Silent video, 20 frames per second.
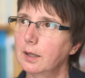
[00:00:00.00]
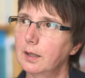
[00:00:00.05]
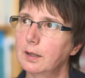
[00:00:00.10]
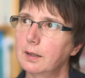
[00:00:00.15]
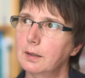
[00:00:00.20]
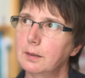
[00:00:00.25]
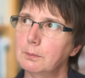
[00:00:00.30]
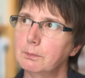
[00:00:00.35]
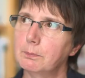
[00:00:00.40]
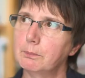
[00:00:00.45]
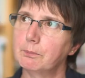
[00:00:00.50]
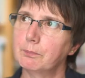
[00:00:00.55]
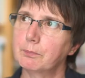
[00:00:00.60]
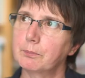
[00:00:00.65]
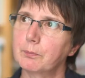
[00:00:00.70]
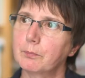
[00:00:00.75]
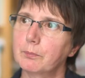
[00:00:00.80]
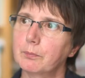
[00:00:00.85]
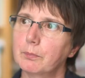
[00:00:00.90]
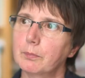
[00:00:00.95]

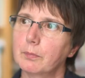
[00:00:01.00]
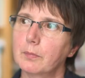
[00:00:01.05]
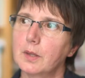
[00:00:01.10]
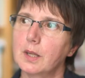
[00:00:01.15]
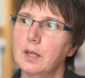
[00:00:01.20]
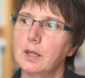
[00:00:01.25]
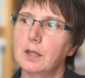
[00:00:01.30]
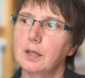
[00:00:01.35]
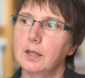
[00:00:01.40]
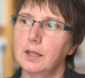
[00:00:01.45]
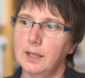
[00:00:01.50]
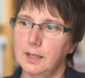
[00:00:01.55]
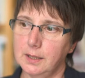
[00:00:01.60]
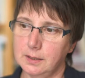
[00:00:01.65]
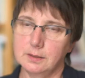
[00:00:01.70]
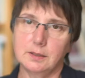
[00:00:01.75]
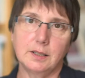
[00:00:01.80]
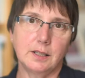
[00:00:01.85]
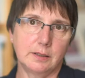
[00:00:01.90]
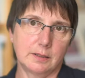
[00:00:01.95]

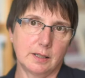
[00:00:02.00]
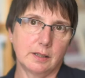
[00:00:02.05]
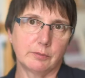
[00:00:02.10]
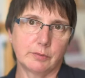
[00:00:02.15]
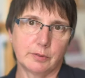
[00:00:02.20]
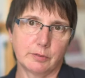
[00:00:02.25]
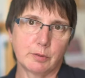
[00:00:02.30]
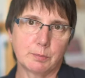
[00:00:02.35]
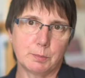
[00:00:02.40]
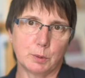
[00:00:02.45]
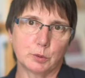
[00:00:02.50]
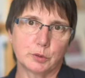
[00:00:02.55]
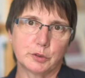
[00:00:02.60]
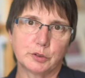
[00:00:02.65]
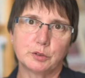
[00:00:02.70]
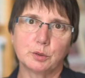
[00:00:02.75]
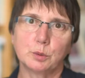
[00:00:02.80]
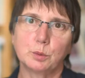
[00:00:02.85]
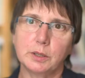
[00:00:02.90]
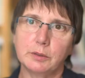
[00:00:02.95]
in that fifth box.
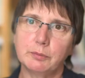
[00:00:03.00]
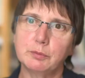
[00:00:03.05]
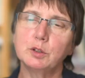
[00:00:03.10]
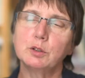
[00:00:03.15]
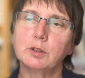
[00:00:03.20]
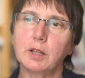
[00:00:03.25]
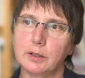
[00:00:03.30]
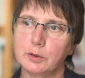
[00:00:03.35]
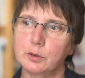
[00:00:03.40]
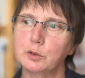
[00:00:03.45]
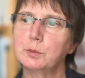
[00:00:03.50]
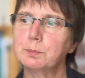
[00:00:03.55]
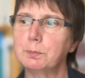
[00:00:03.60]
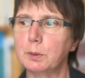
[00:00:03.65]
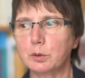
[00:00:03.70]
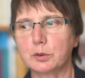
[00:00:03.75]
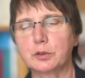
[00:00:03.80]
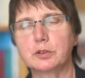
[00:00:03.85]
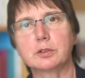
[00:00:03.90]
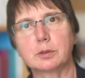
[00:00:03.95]
So if you like, those
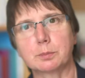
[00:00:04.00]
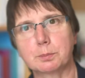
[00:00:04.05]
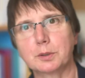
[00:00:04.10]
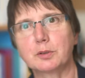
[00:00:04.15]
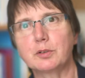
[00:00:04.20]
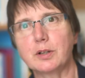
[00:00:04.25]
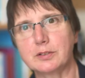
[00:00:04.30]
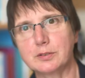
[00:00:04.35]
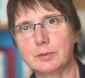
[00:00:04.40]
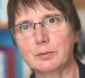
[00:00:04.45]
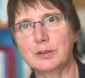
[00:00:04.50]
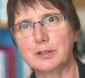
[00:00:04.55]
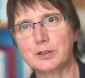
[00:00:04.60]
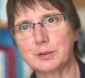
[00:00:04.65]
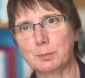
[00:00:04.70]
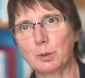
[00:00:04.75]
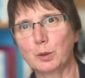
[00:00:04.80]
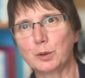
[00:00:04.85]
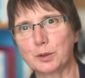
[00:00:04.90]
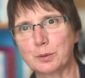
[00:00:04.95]
boxes are progressively
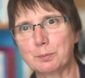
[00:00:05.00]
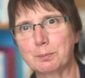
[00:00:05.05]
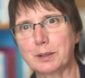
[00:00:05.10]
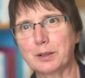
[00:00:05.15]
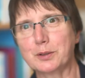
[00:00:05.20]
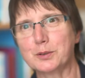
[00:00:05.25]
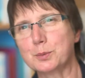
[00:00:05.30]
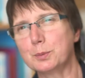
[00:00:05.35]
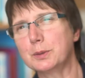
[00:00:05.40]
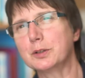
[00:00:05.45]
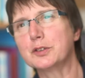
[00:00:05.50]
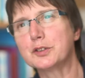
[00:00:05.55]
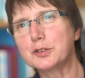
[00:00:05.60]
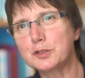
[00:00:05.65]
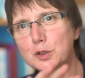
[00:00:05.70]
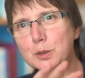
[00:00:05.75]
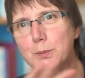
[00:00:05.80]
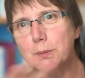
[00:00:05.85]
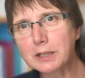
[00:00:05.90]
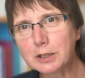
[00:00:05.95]
smaller because we're
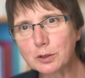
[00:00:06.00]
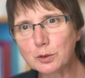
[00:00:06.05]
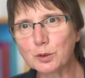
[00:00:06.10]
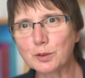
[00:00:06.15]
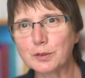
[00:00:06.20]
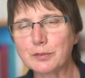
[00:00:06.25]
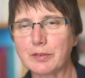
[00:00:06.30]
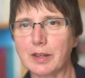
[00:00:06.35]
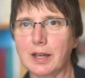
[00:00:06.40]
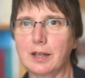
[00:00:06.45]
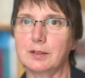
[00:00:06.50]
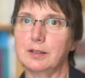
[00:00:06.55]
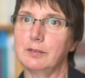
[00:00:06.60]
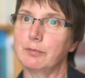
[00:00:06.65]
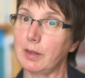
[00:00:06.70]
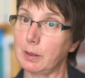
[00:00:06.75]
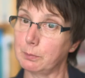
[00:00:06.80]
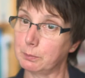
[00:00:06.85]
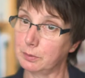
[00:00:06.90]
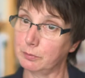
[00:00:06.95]
assuming in all of that, if
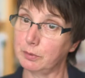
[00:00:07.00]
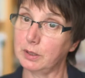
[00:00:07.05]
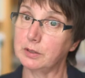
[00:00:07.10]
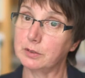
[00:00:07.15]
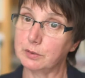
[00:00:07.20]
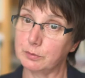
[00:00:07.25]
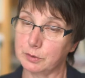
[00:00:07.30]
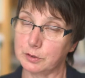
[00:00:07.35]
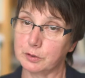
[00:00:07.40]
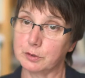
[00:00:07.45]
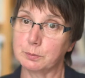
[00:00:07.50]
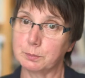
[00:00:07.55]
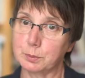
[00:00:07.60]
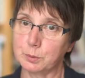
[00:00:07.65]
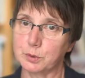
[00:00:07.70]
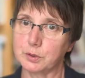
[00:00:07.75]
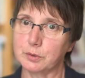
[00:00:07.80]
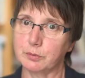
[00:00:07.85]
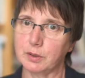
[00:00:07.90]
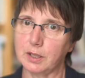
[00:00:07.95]
that preventive and
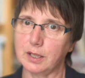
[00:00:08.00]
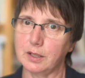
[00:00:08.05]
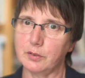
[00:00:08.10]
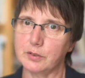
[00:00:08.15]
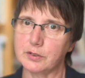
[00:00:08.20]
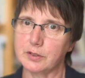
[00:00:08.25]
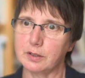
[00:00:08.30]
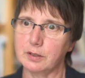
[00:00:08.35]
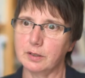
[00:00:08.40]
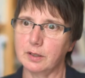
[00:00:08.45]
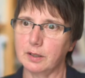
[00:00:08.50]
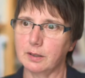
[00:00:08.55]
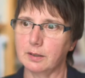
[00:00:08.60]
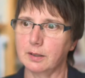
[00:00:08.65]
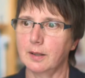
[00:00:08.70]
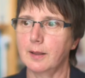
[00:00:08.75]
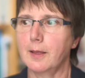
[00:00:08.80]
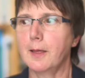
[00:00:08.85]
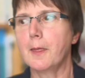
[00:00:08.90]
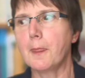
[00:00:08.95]
supportive care is in there,
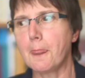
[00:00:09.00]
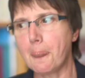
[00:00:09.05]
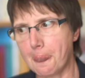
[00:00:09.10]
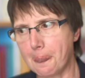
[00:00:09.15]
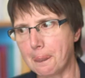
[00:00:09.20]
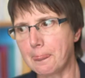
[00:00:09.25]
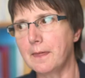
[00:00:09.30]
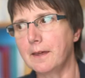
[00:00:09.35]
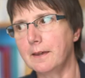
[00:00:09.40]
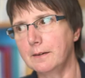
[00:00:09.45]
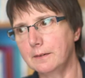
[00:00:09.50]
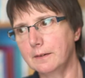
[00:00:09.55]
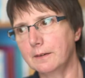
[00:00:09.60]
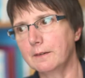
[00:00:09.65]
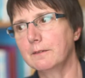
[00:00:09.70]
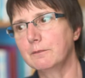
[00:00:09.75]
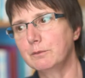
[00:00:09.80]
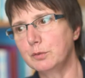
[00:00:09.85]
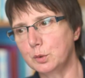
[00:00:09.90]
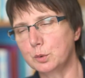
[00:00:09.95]
then
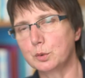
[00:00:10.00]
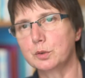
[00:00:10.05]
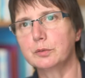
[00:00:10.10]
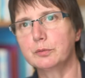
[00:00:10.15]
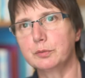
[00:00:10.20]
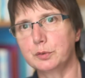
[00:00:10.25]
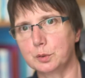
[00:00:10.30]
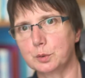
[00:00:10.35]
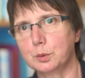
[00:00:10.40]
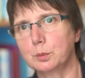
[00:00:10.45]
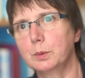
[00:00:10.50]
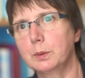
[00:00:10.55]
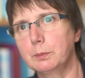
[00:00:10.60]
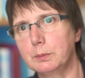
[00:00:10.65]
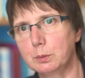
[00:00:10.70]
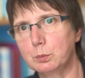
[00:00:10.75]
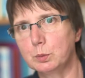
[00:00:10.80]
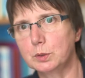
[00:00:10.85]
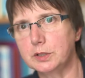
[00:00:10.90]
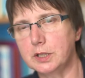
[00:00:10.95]
fewer and fewer
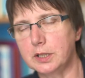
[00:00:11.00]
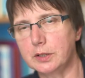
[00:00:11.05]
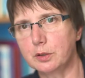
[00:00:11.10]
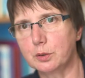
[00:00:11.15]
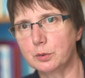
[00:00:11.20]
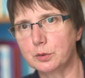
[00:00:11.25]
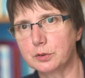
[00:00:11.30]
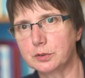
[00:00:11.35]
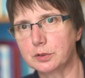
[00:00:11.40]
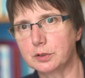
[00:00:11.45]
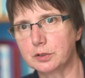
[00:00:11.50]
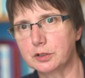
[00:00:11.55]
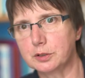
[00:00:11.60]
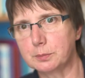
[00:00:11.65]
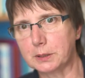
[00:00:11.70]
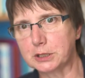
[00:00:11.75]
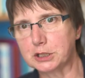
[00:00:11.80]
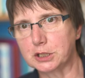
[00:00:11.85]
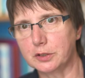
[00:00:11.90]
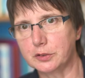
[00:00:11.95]
women will need those
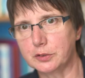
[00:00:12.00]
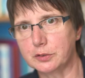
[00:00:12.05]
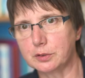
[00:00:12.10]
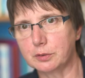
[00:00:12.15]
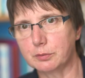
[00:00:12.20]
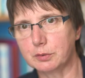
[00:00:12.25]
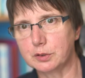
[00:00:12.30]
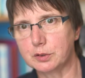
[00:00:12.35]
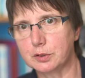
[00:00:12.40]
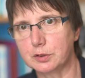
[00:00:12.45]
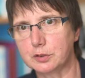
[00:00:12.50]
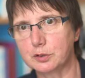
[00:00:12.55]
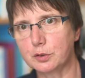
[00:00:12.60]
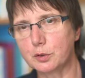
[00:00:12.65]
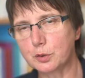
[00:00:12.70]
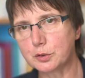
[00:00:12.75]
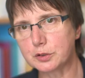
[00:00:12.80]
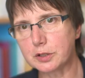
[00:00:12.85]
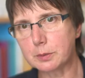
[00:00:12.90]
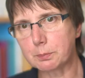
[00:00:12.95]
specialist services. So
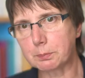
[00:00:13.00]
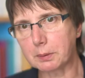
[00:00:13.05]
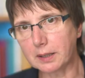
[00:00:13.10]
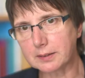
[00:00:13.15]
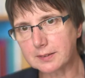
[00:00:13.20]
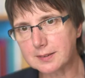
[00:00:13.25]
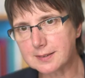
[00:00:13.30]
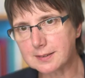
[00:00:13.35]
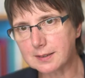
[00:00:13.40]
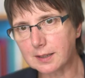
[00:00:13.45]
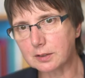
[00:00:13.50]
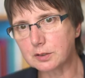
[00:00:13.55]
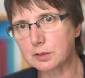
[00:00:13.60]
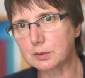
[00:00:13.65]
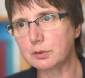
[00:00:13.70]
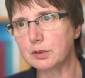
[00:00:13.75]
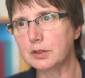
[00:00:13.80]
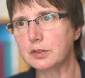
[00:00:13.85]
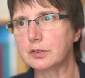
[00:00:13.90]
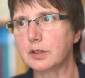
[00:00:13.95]
those are the practice
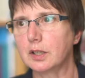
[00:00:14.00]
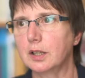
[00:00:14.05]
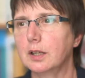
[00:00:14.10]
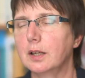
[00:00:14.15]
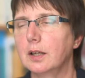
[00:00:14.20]
categories.